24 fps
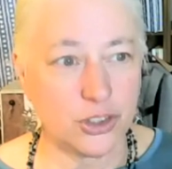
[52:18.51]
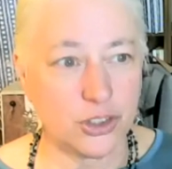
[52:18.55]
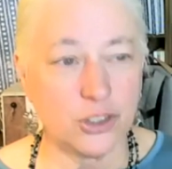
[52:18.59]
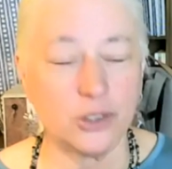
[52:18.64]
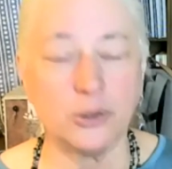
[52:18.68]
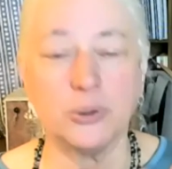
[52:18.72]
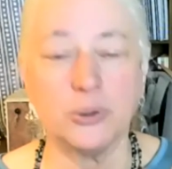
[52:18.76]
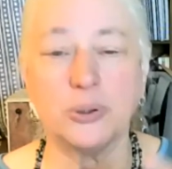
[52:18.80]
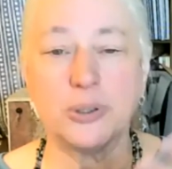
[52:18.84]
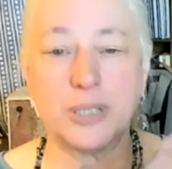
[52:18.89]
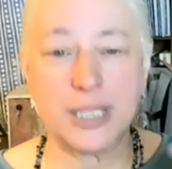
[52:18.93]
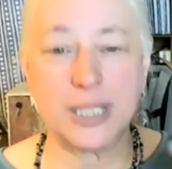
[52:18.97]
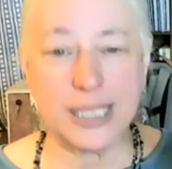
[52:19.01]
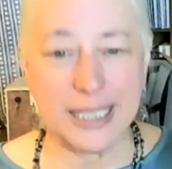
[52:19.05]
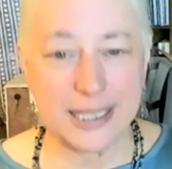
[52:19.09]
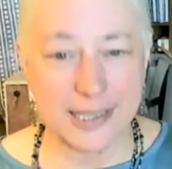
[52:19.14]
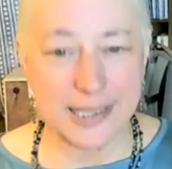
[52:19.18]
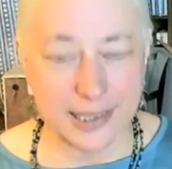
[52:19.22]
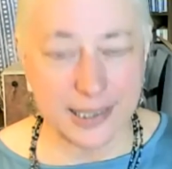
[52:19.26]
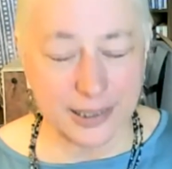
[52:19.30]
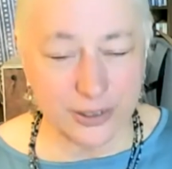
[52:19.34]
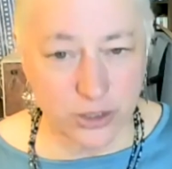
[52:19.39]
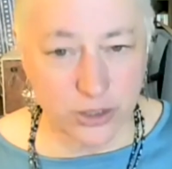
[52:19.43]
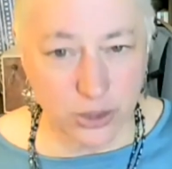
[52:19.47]
do
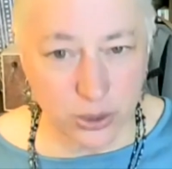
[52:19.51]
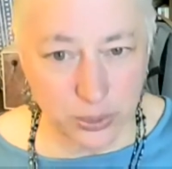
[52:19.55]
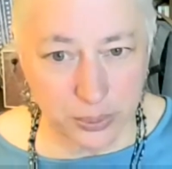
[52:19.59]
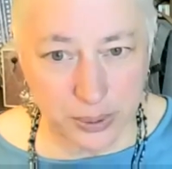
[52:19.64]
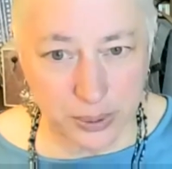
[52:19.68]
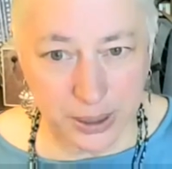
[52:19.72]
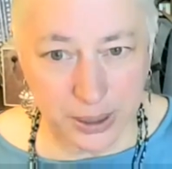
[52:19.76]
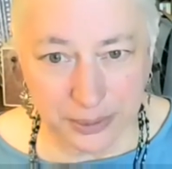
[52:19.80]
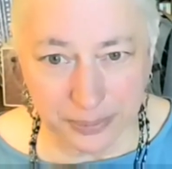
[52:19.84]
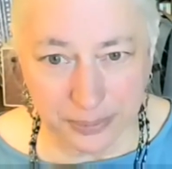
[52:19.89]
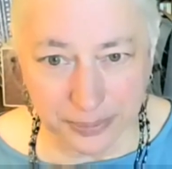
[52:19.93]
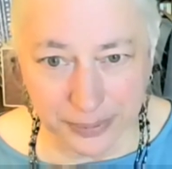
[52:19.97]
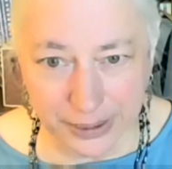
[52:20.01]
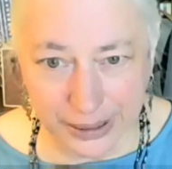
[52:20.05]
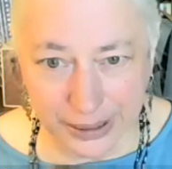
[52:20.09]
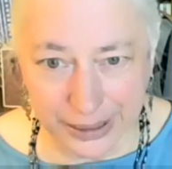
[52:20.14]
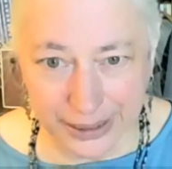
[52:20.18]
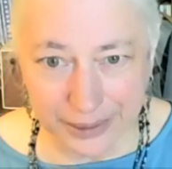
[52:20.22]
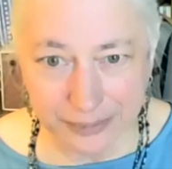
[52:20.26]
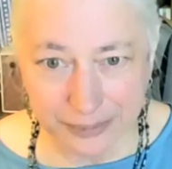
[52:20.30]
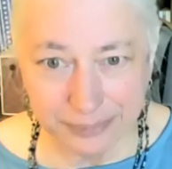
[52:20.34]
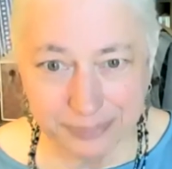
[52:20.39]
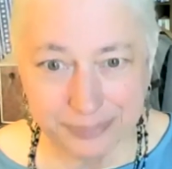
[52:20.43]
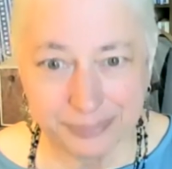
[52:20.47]
this
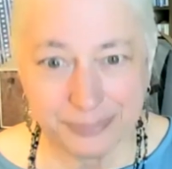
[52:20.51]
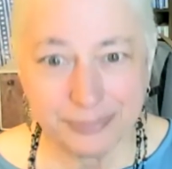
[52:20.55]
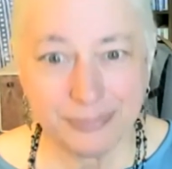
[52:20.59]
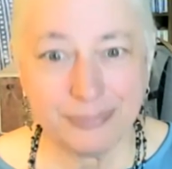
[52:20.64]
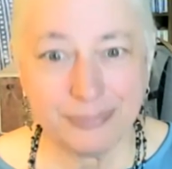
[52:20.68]
intuitively.